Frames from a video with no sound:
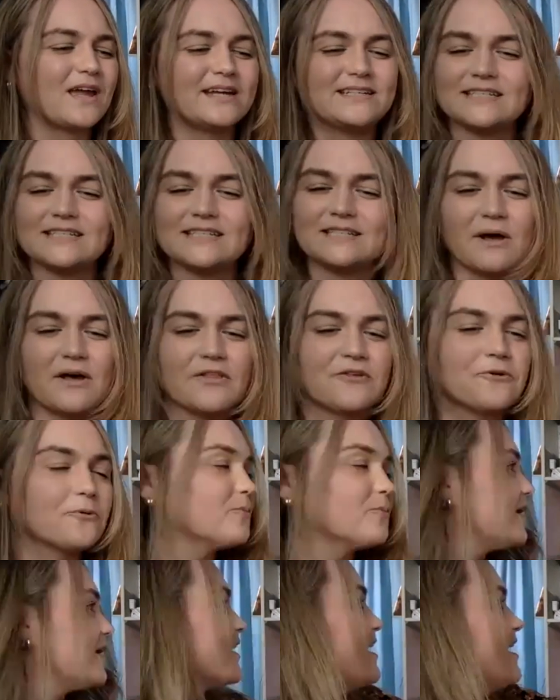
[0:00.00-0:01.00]
I did some other
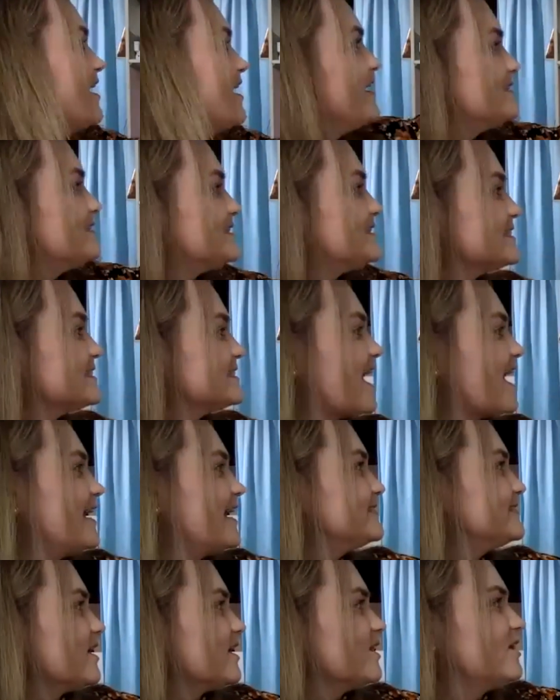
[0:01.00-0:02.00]
work
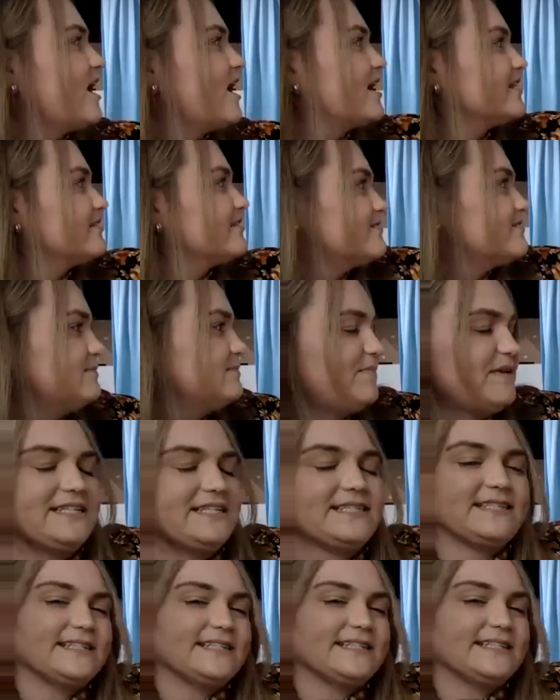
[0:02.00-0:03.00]
designed a lot of these
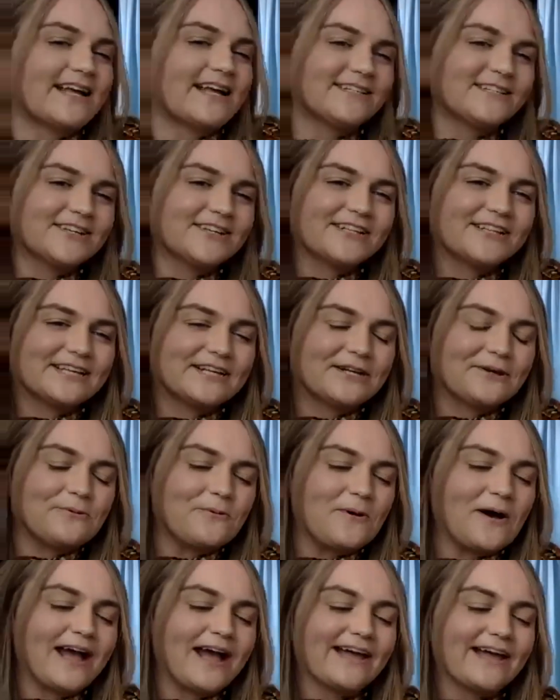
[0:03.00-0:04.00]
pieces. That took a little
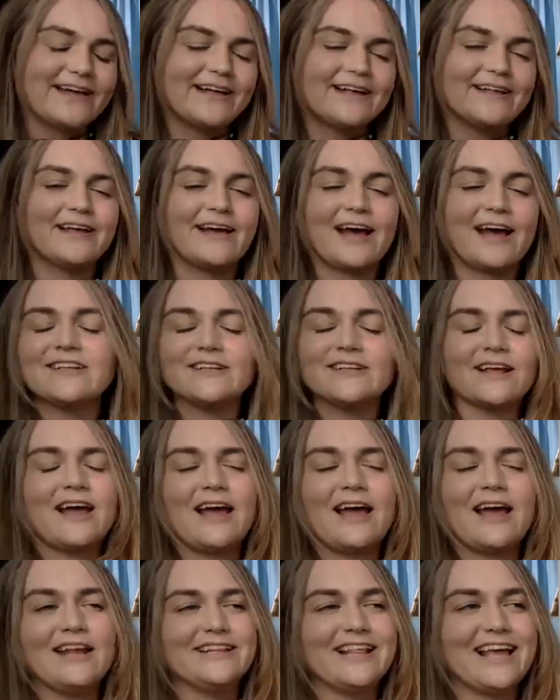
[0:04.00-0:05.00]
while. I
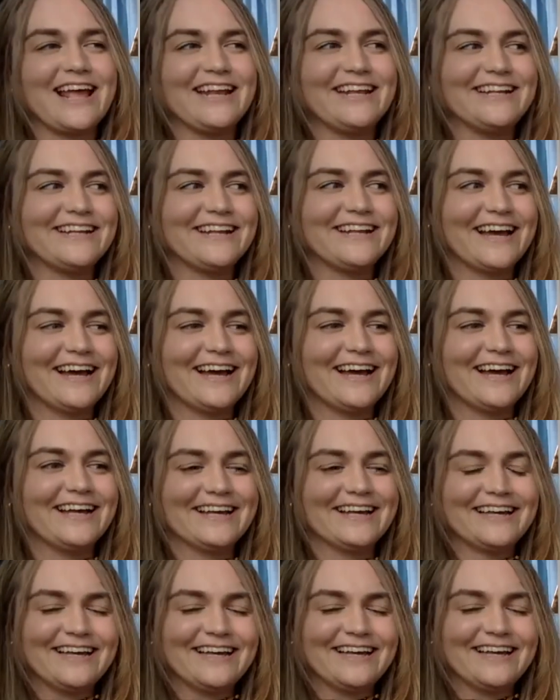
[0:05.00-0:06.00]
and then
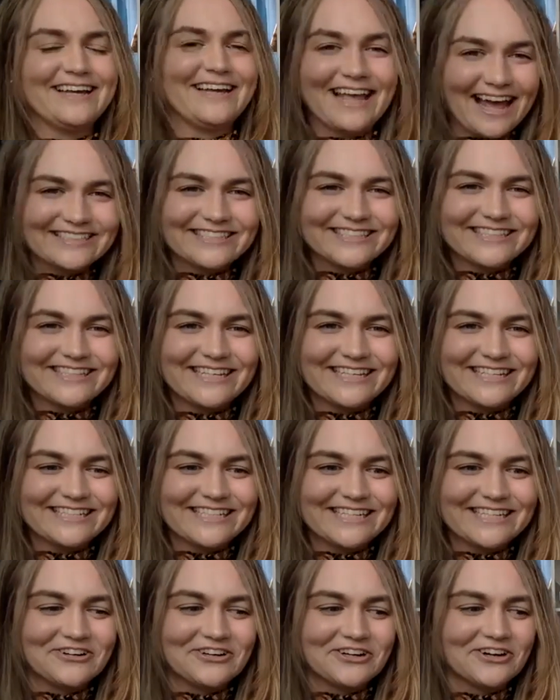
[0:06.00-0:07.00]
uh, yeah, did the
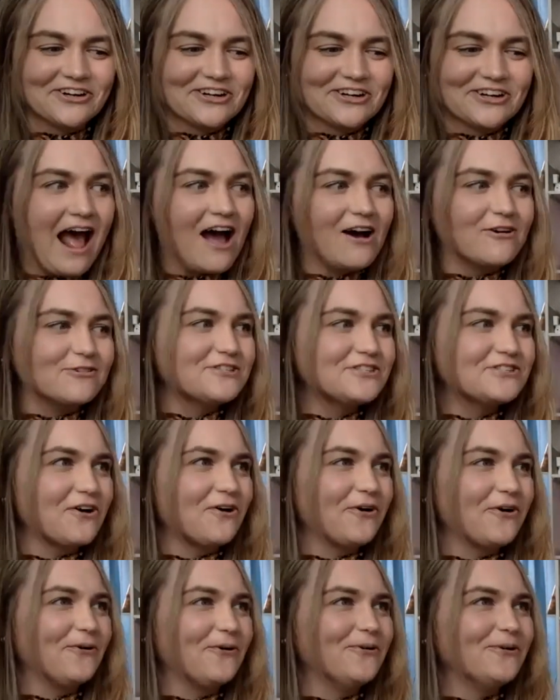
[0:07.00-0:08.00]
interior now.
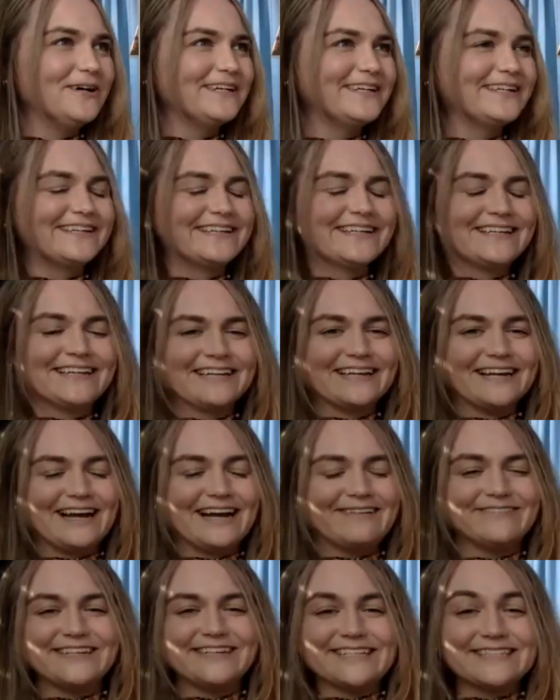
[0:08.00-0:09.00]
So
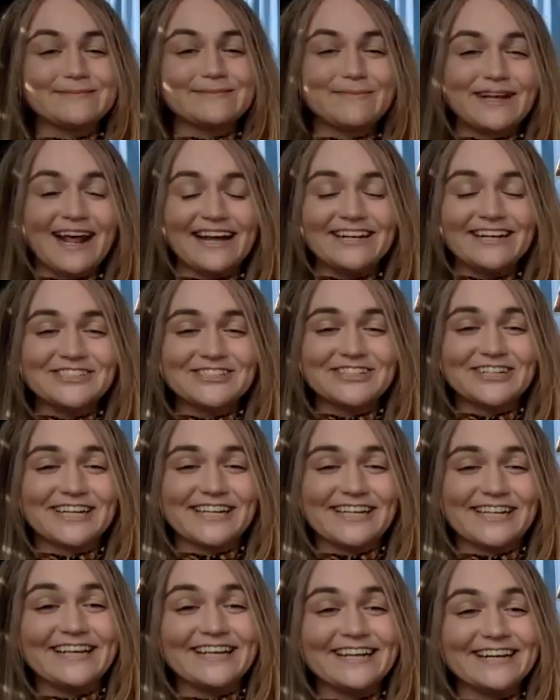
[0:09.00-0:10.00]
I mean, it's been under a
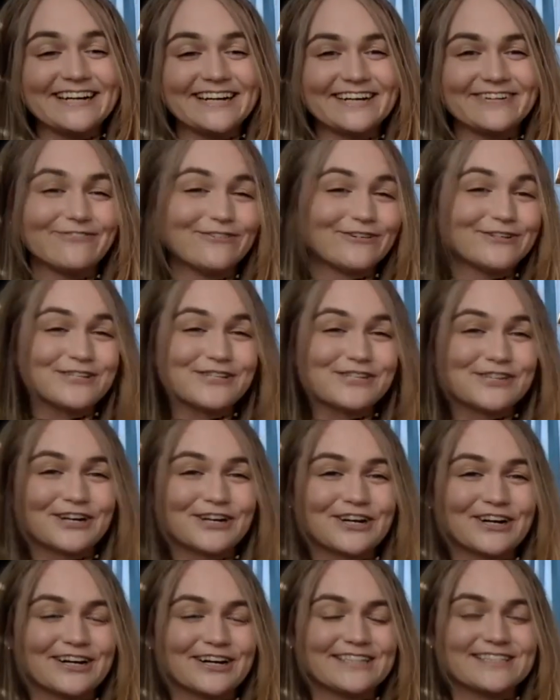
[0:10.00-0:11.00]
year for
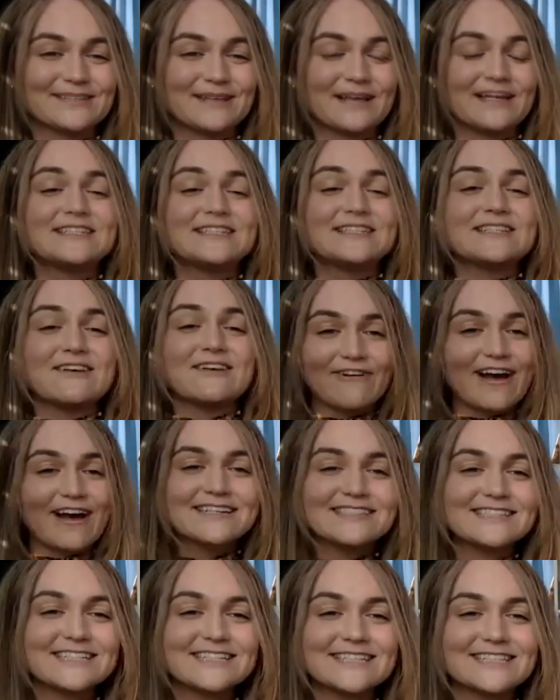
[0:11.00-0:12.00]
sure. It's it's the
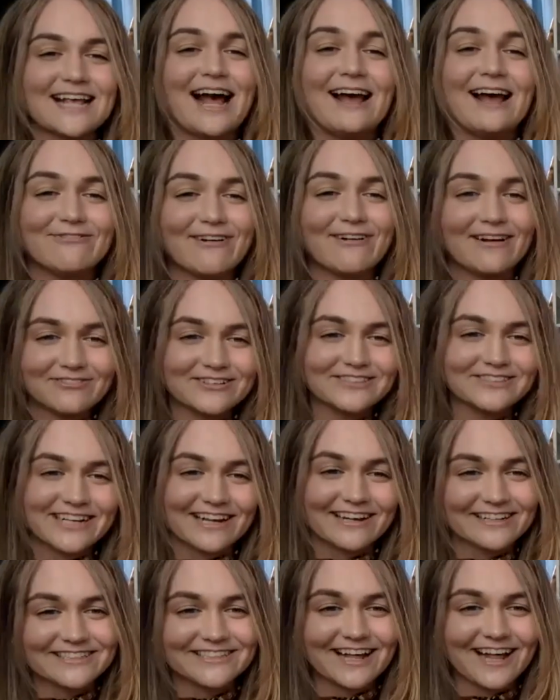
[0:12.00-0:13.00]
fastest I've ever
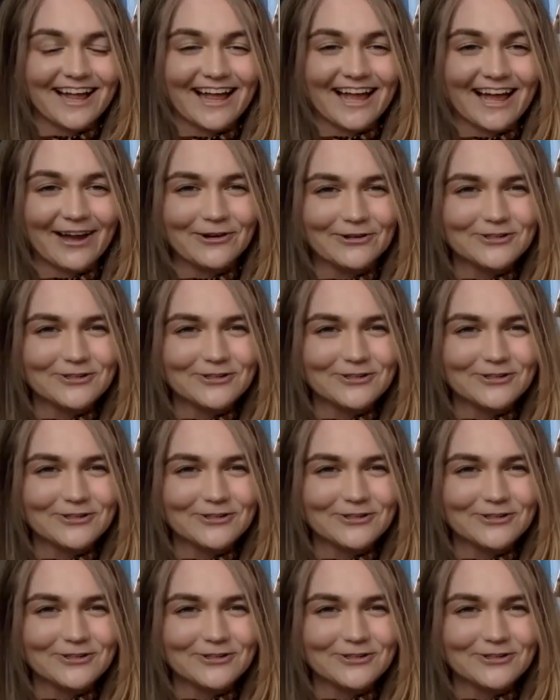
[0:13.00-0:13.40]
done a dollhouse.